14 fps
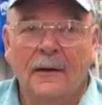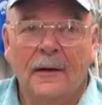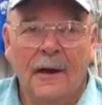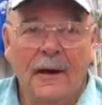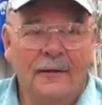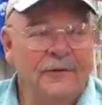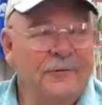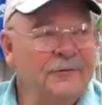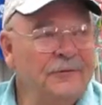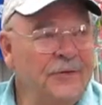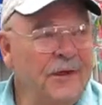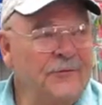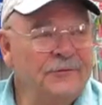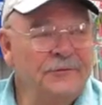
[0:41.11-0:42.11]
Hi, this is
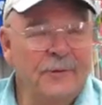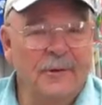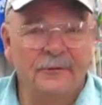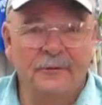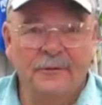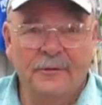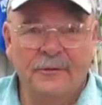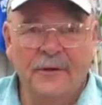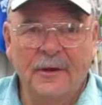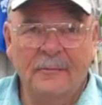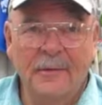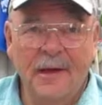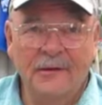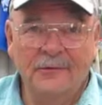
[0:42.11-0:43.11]
Ed Smith with
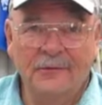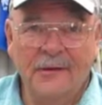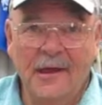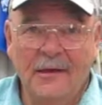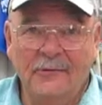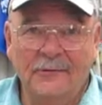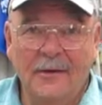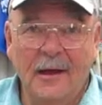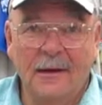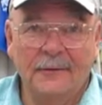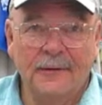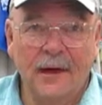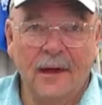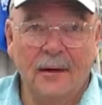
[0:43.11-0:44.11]

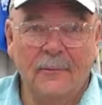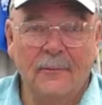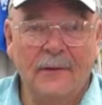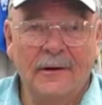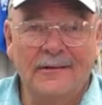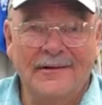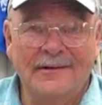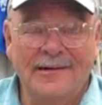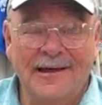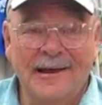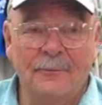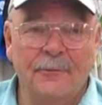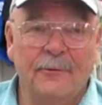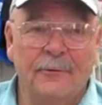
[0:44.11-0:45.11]
TheBassCast.com, and
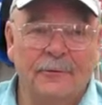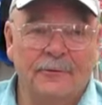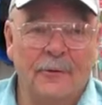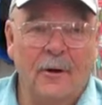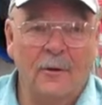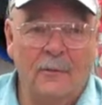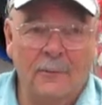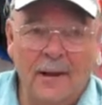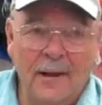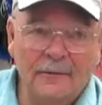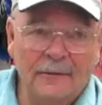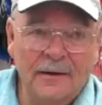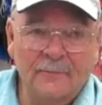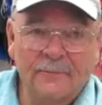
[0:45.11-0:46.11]
today we're going to talk
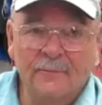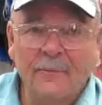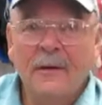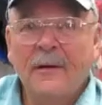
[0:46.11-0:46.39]
about deep